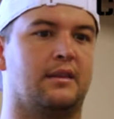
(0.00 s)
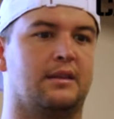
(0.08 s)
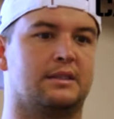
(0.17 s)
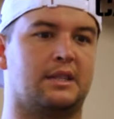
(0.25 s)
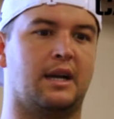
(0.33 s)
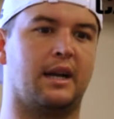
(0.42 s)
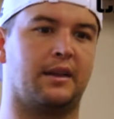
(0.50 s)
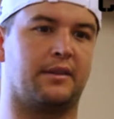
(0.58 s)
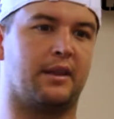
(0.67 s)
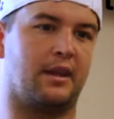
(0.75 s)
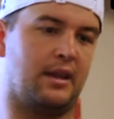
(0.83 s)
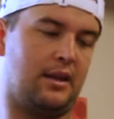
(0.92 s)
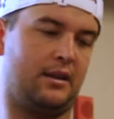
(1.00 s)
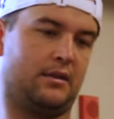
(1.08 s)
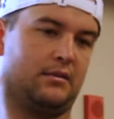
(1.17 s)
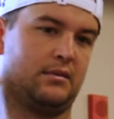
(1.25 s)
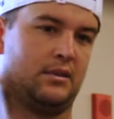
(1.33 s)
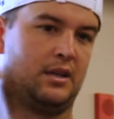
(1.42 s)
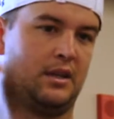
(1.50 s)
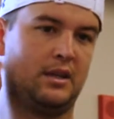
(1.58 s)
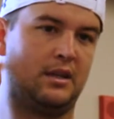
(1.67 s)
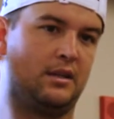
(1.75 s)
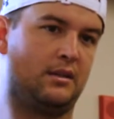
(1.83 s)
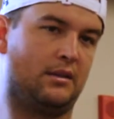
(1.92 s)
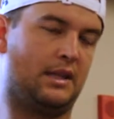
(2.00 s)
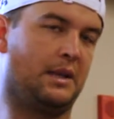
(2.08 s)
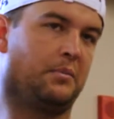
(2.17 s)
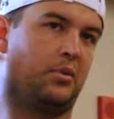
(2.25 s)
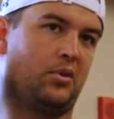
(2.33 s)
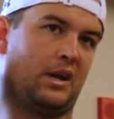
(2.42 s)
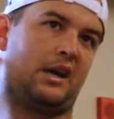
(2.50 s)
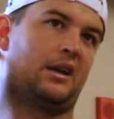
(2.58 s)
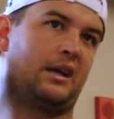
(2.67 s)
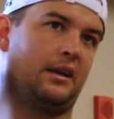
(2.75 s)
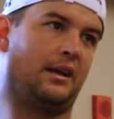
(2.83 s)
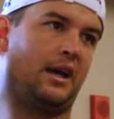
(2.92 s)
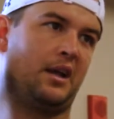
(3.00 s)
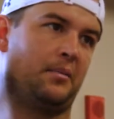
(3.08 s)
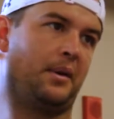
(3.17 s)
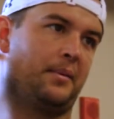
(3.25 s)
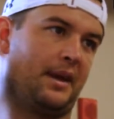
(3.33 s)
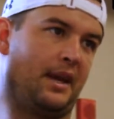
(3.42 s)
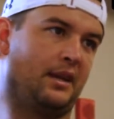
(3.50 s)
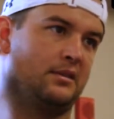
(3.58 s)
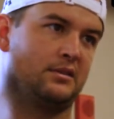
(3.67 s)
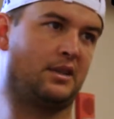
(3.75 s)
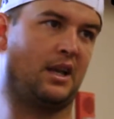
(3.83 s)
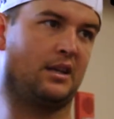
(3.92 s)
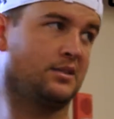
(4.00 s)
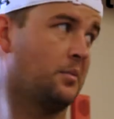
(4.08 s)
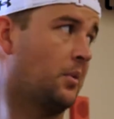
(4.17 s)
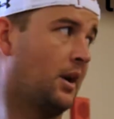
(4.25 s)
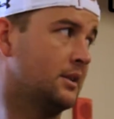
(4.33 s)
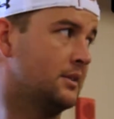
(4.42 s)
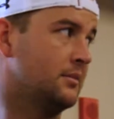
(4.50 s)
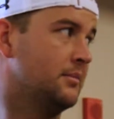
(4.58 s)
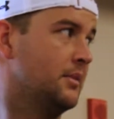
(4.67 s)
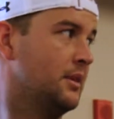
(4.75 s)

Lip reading: signing thing and then pulled out an Alabama hat and kind of surprised them.